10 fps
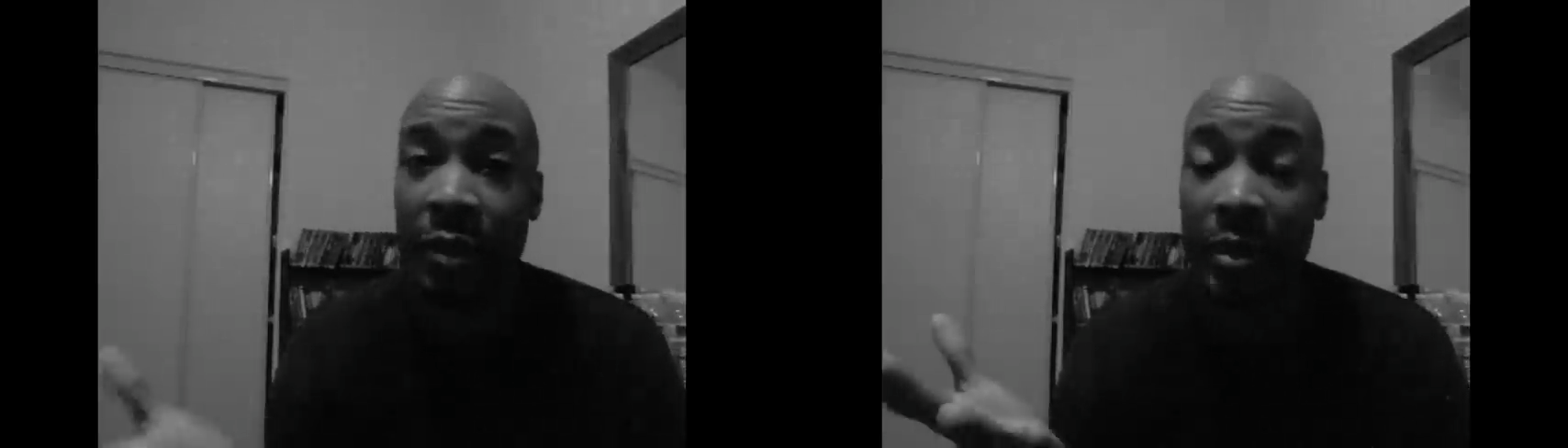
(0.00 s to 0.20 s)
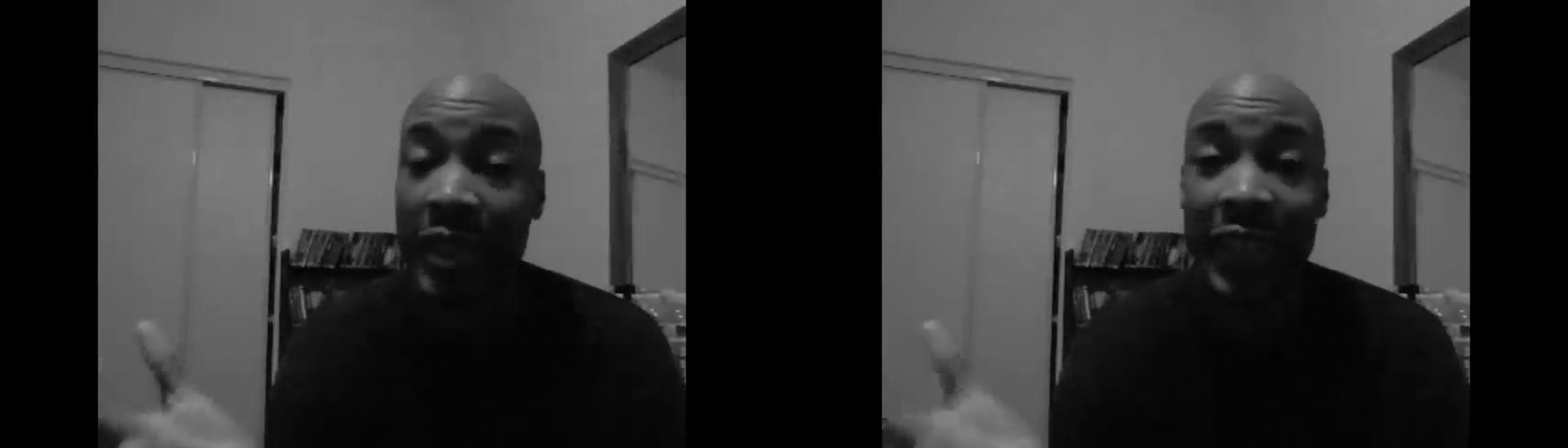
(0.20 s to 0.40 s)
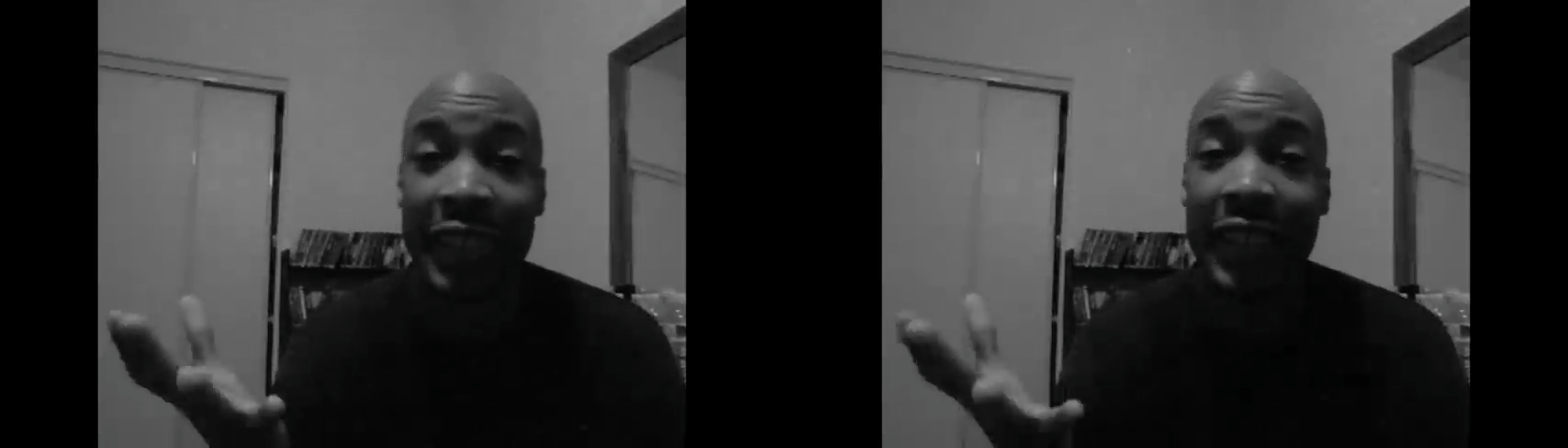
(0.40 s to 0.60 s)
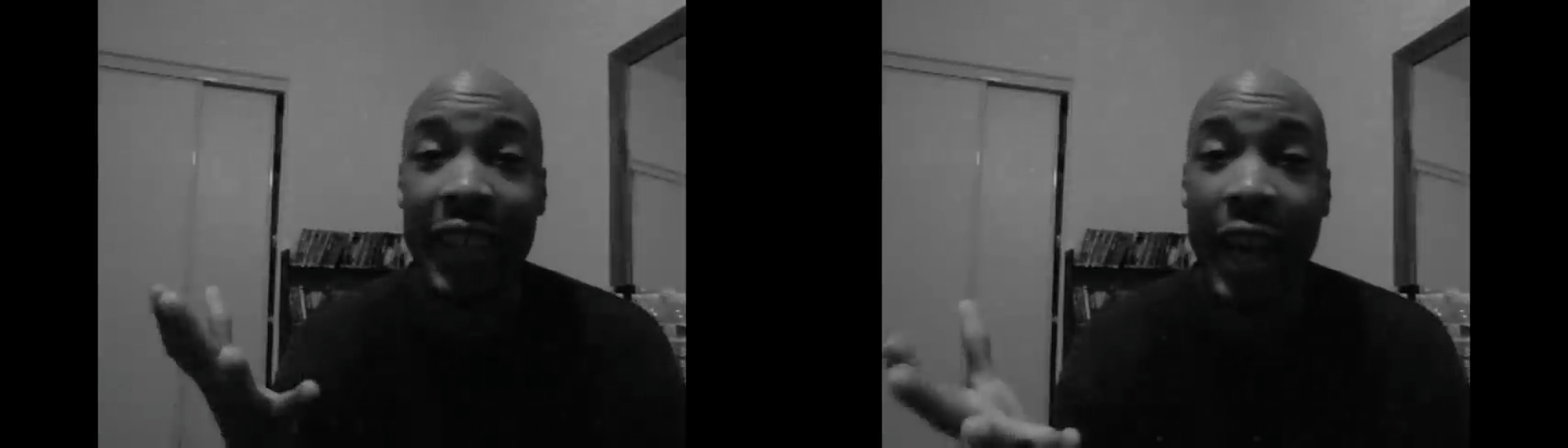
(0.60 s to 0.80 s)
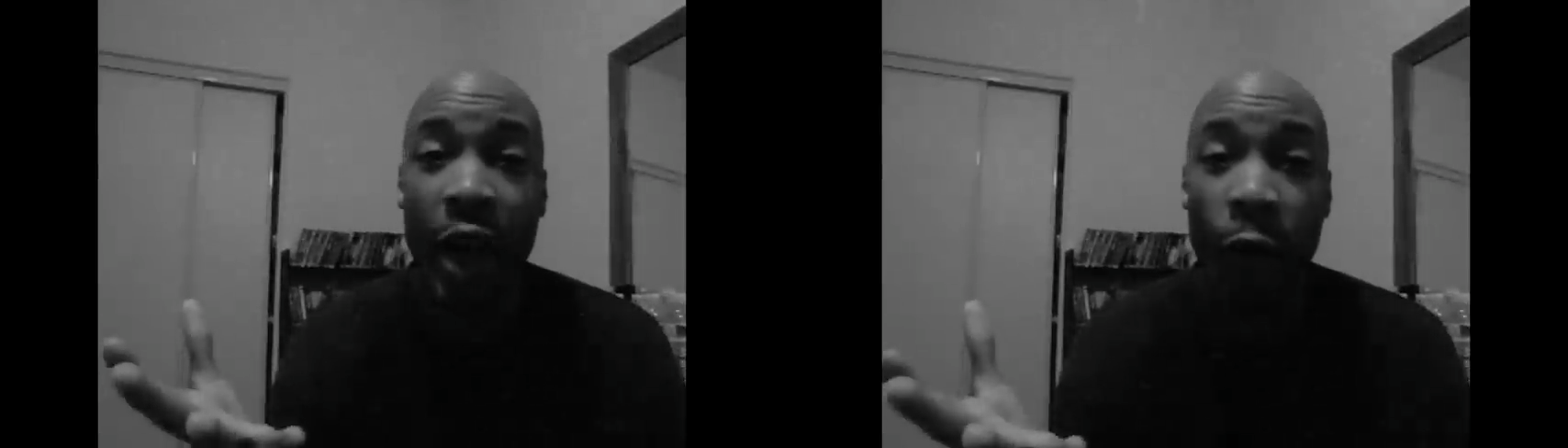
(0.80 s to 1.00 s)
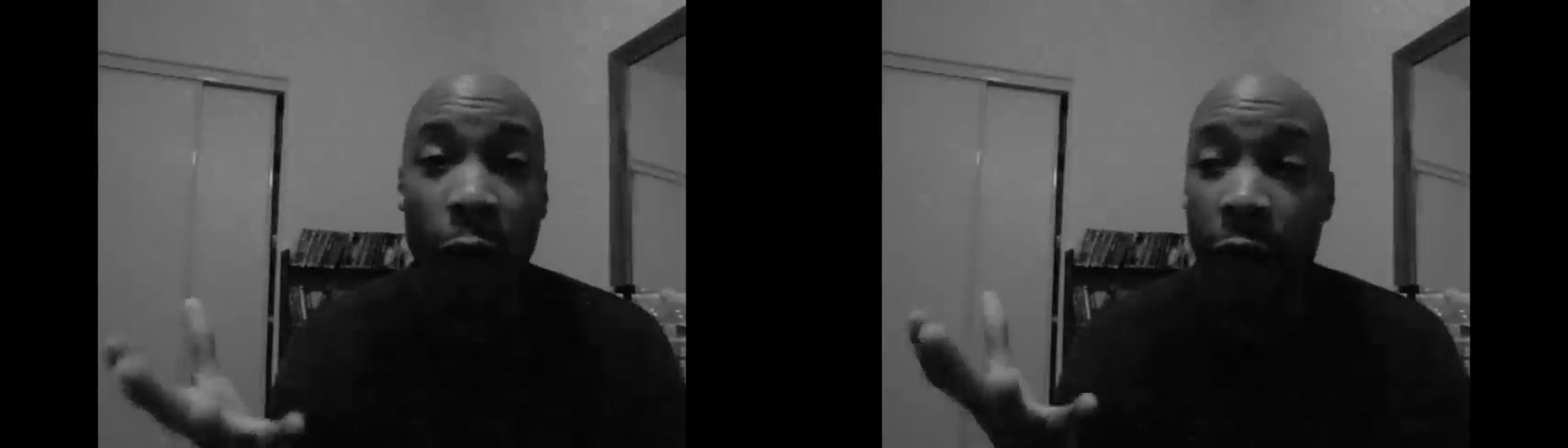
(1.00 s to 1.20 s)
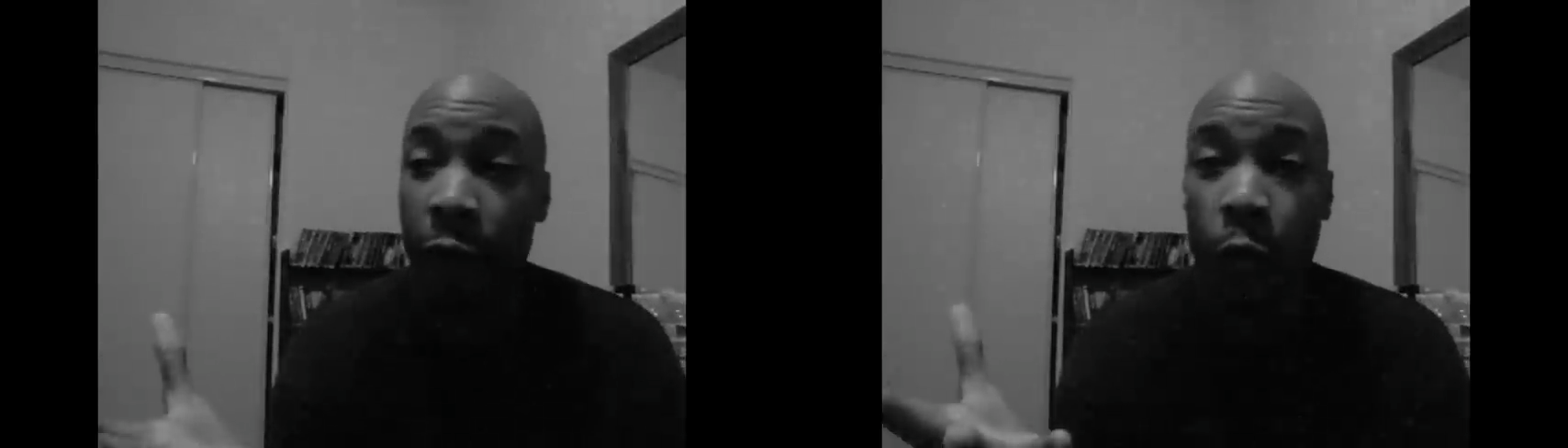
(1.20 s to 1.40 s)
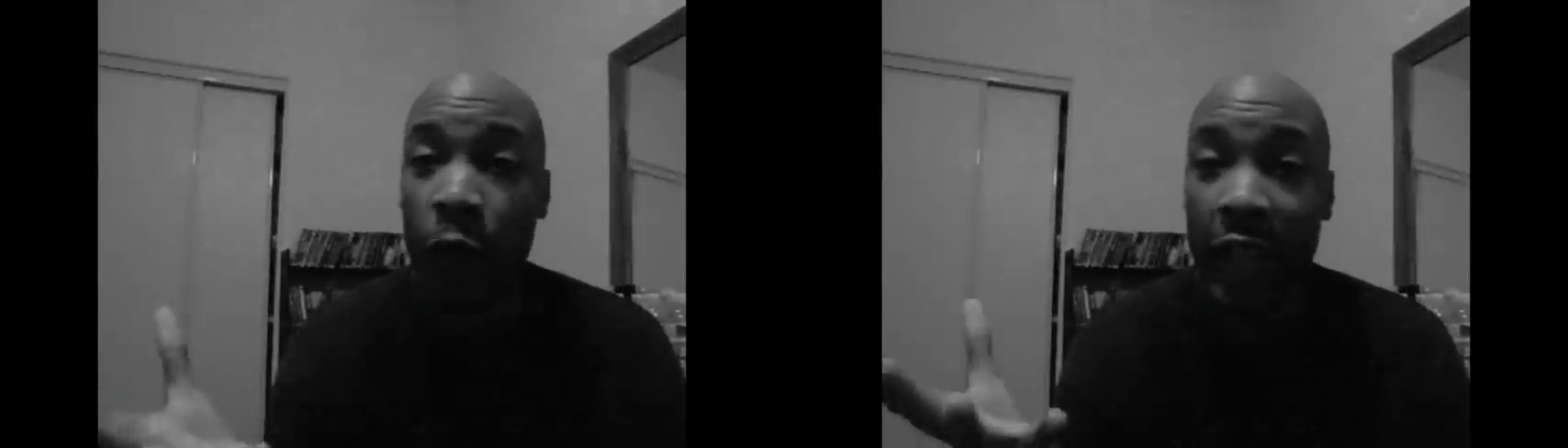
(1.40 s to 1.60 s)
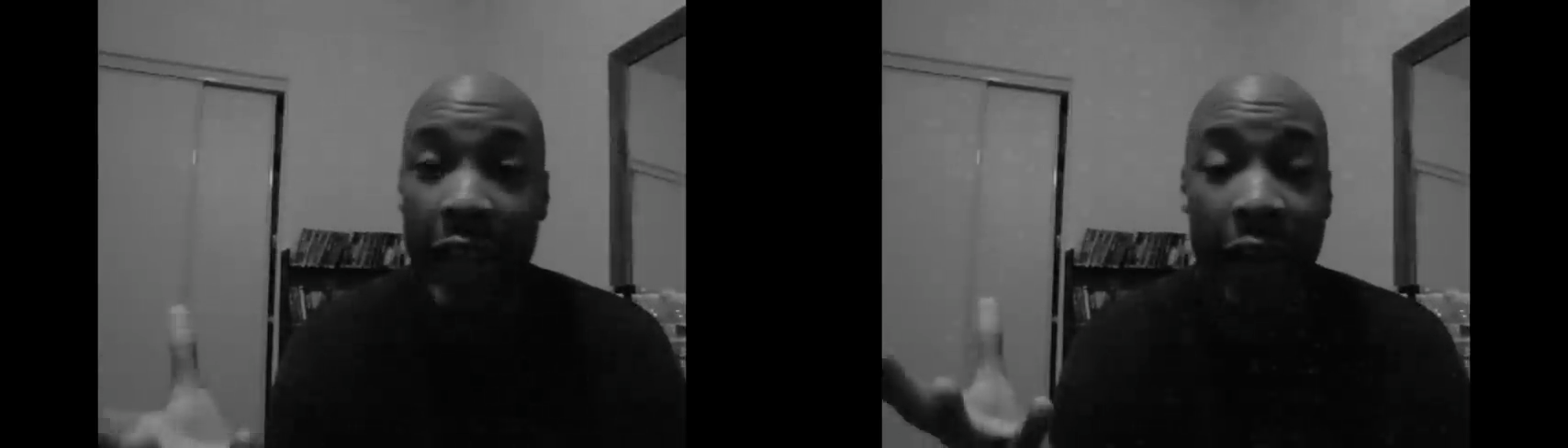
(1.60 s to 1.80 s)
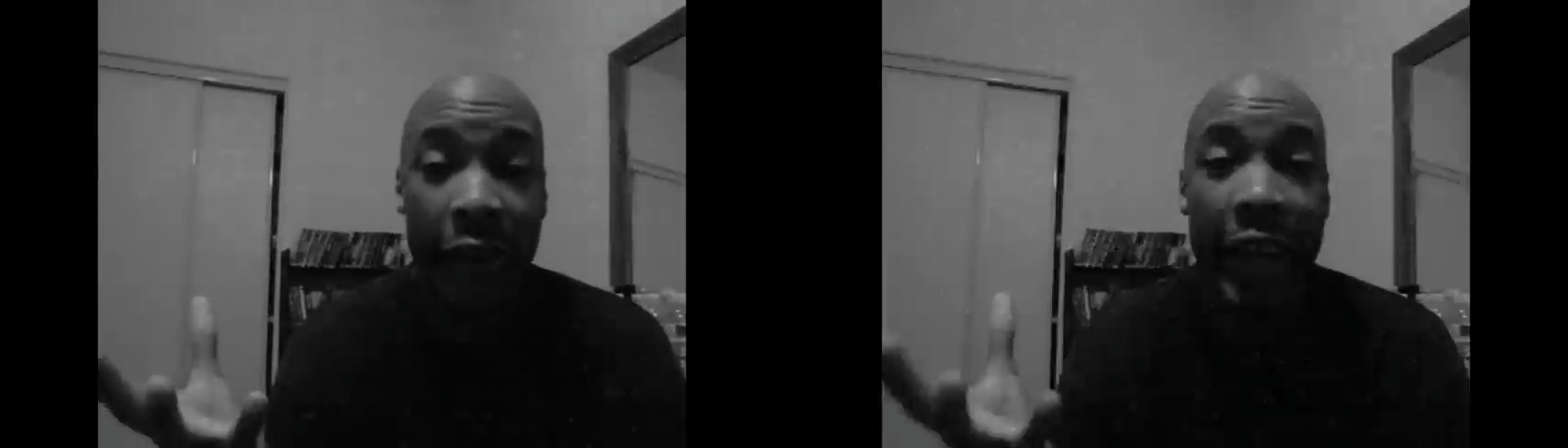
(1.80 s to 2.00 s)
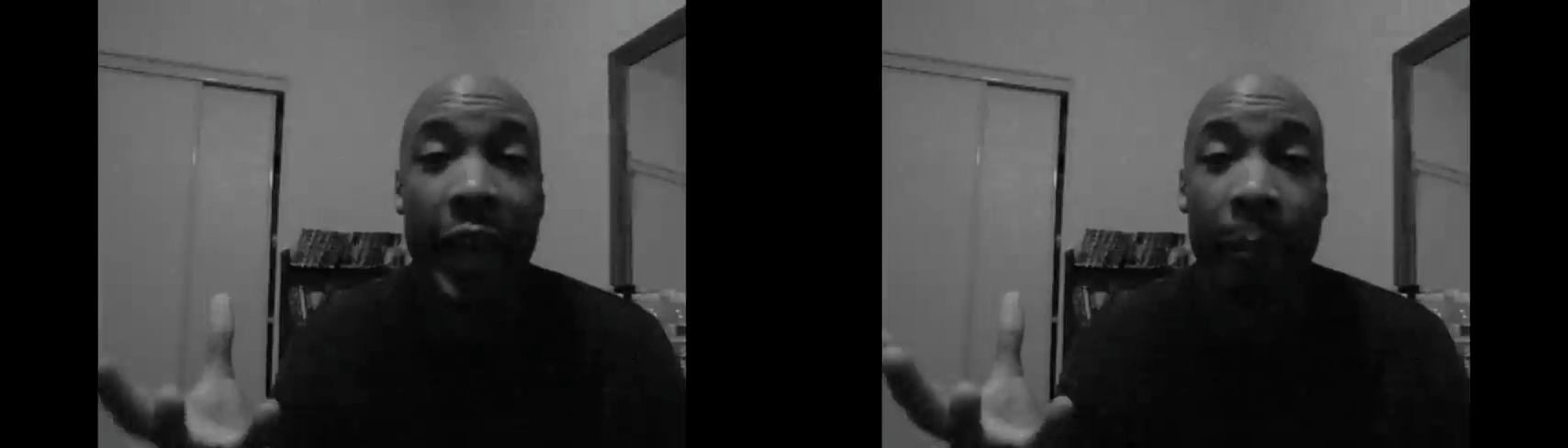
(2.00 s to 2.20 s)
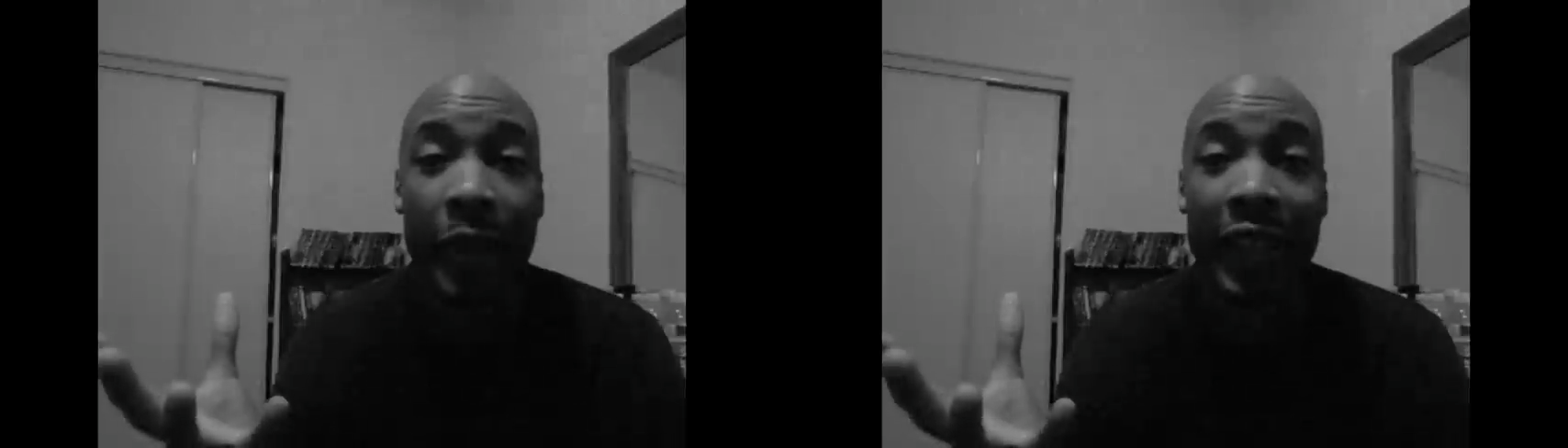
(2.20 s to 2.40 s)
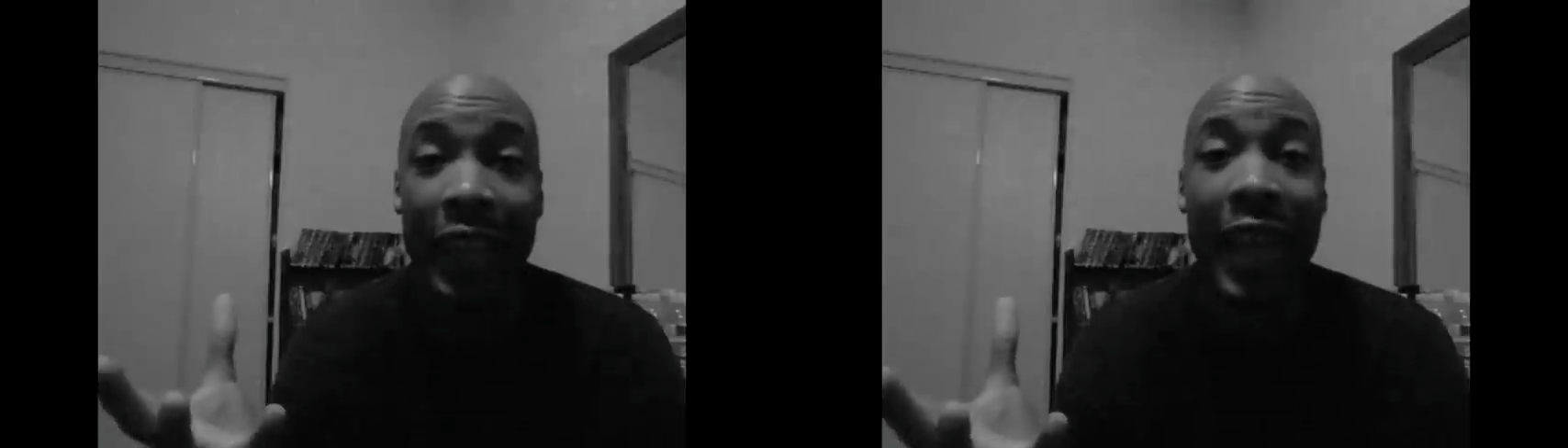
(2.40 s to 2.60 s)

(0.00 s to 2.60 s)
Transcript: some sixty-hour, forty-hour epic